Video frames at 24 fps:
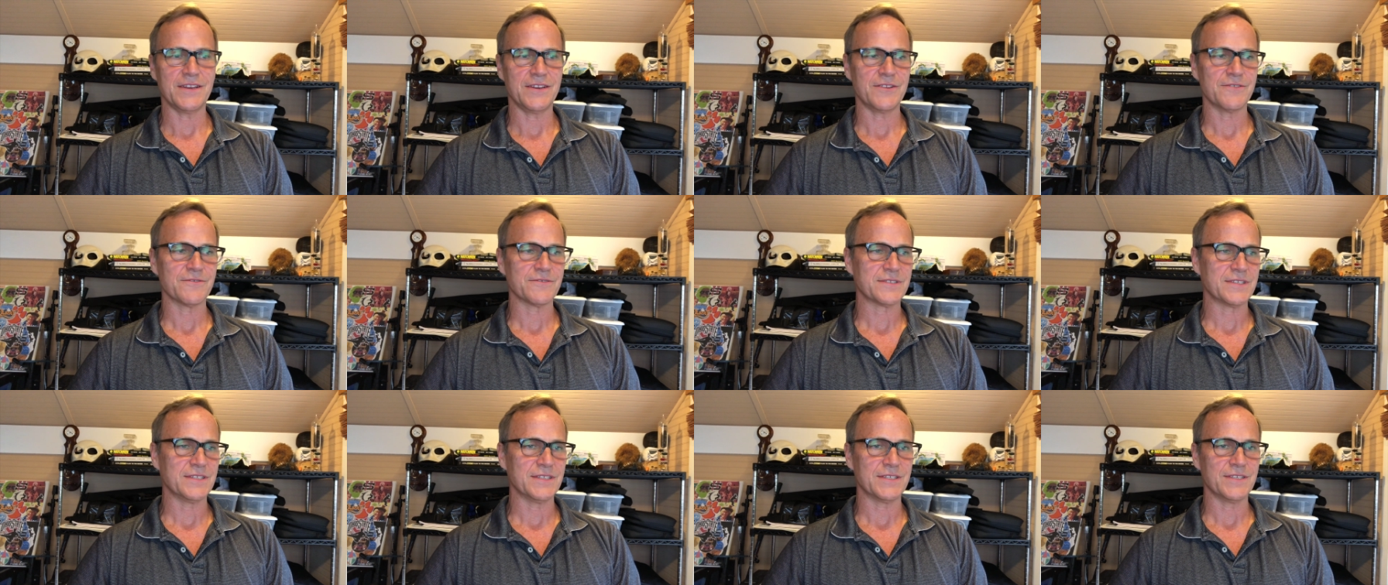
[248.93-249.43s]

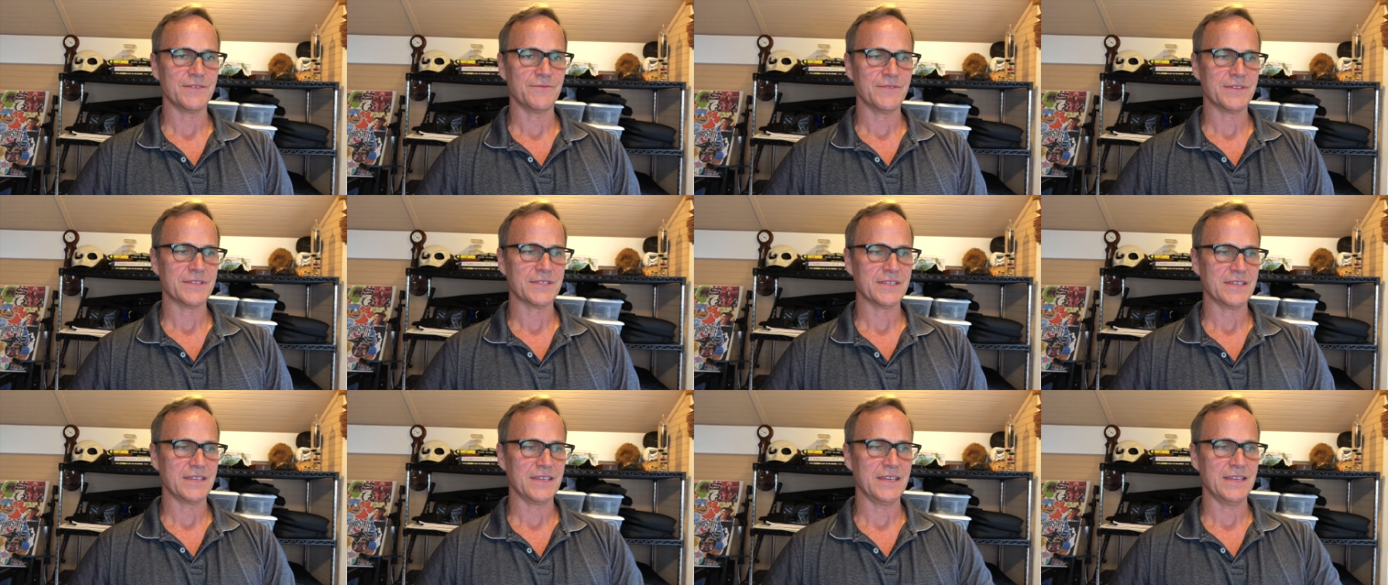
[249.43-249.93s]
years since it
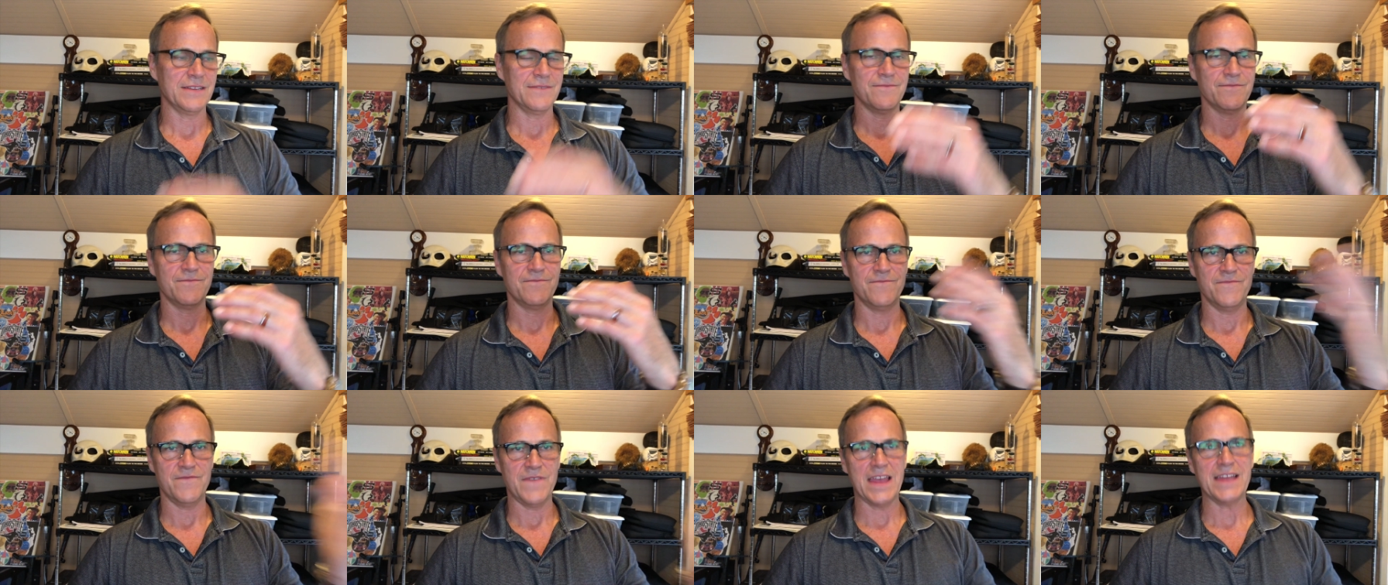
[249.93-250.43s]
was
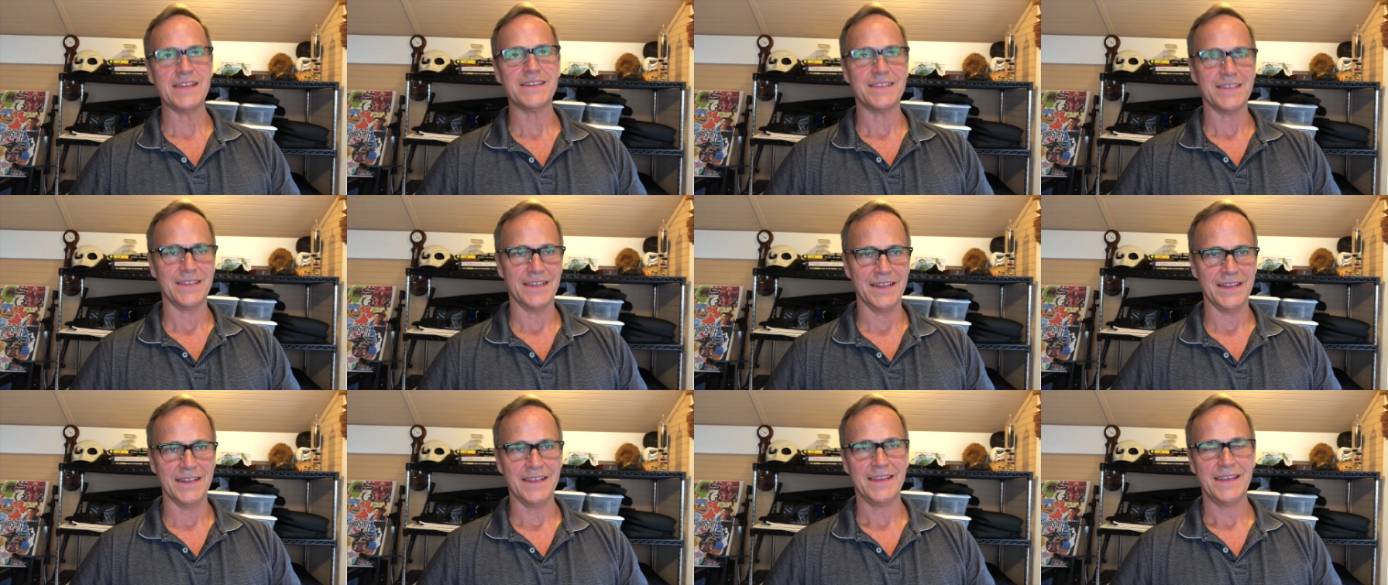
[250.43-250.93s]

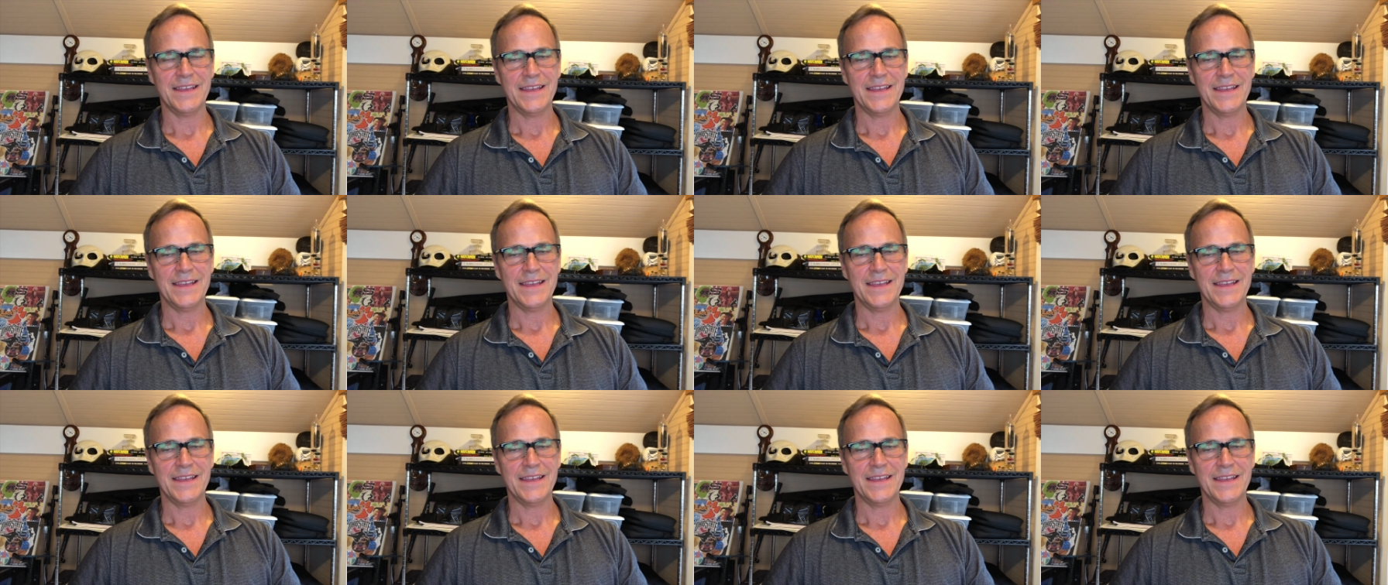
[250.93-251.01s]
invented